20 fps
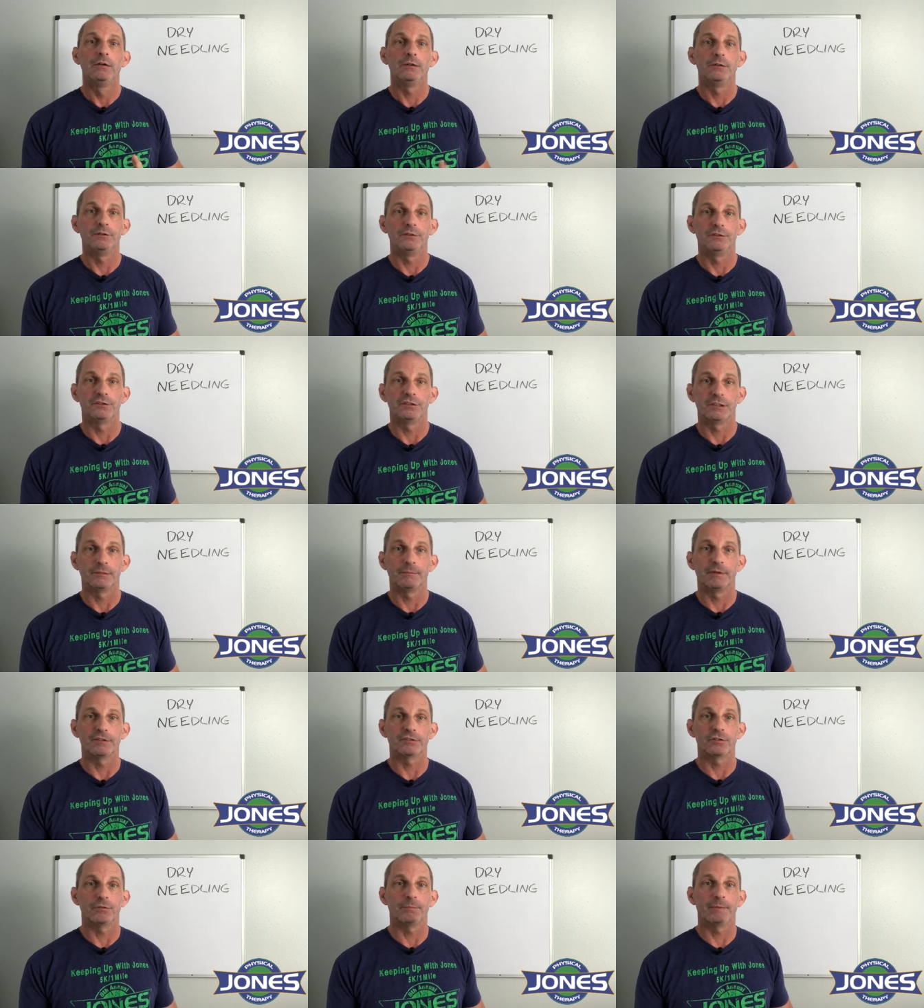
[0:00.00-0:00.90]
reducing
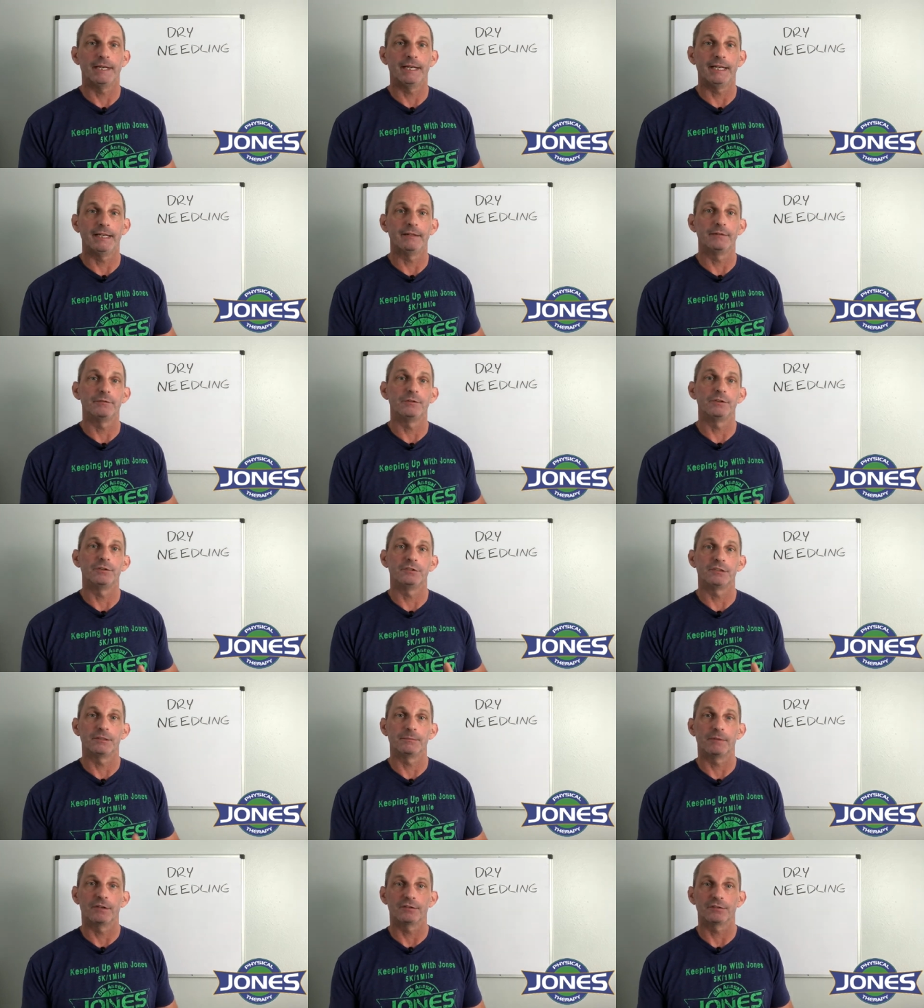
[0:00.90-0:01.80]
muscle pain,
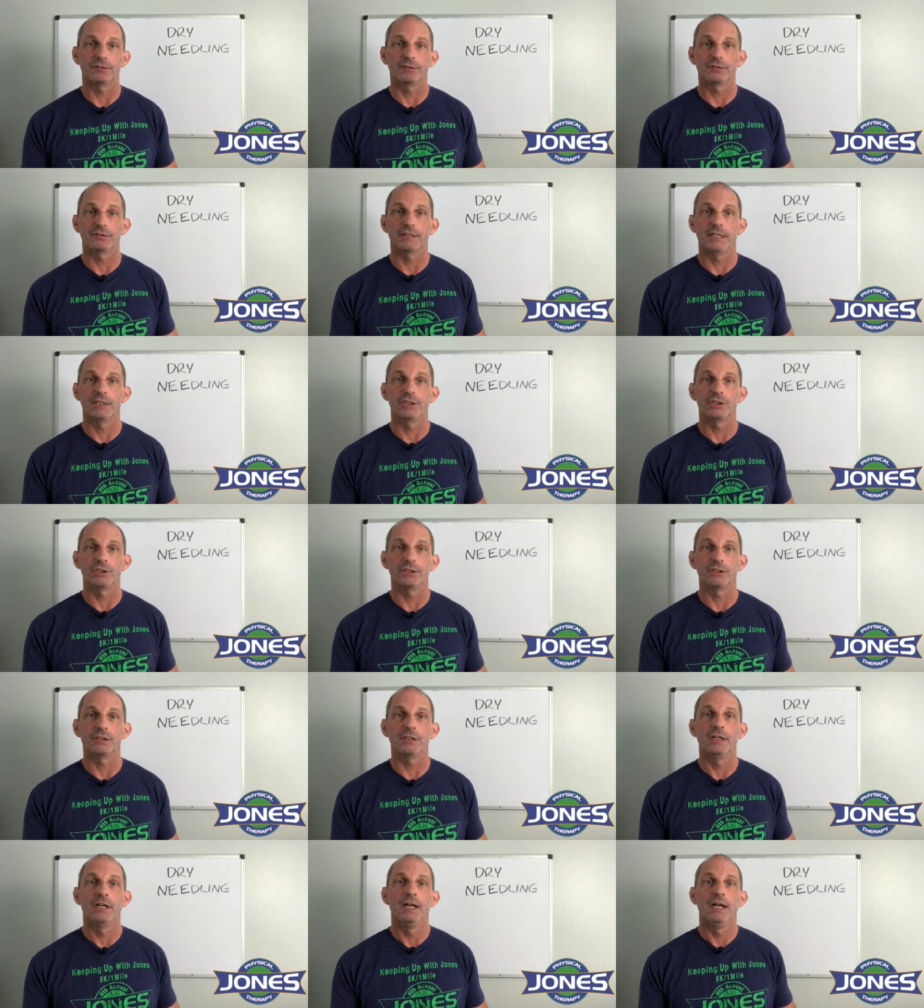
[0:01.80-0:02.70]
reducing muscle
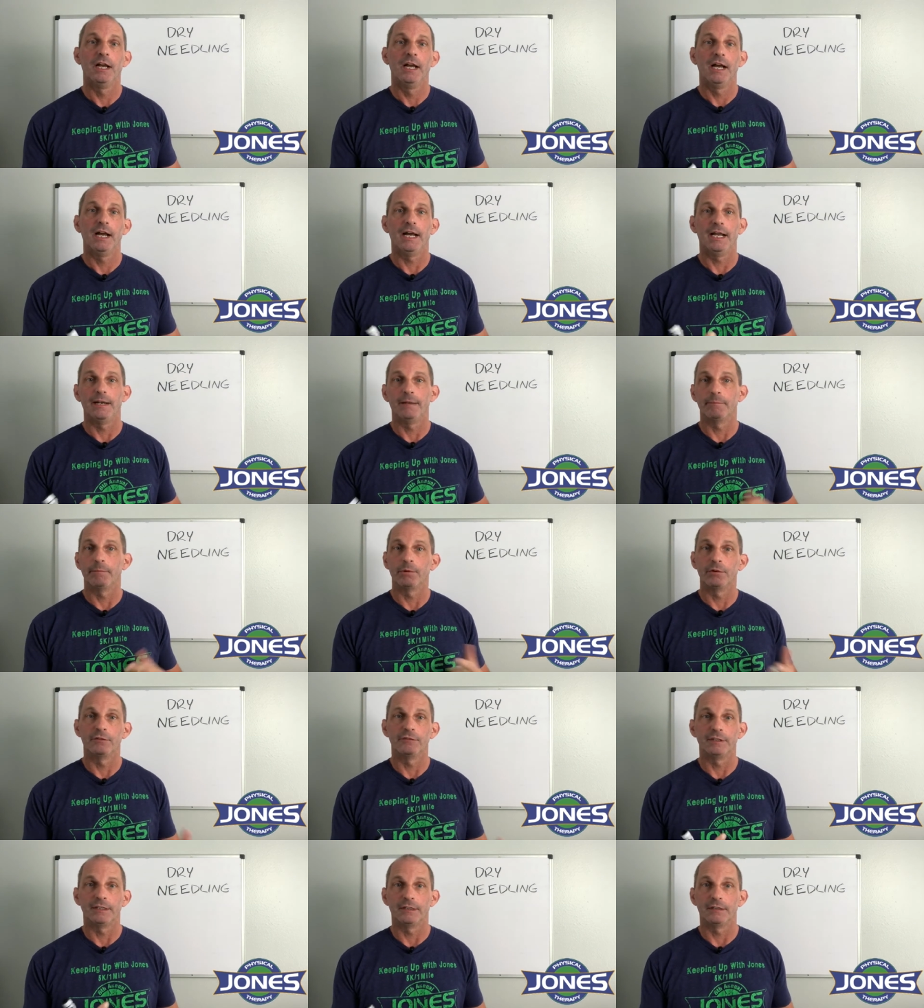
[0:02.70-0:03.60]
tension, and
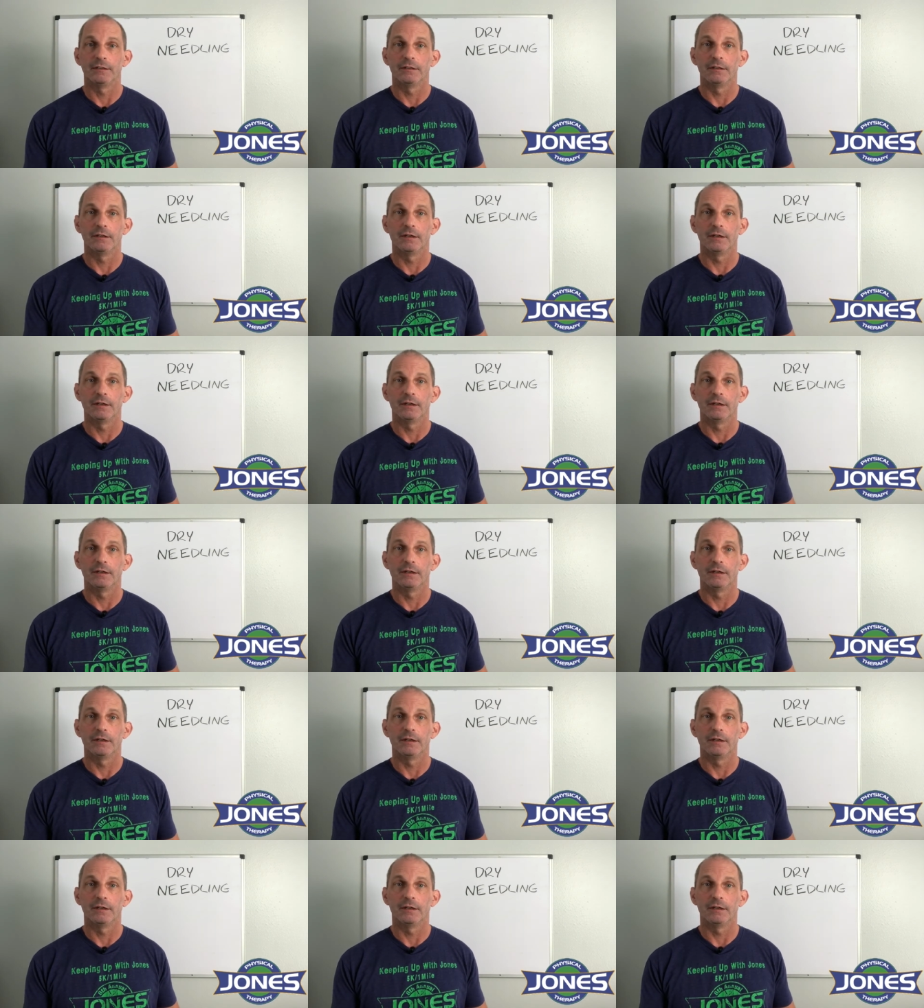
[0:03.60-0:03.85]
improving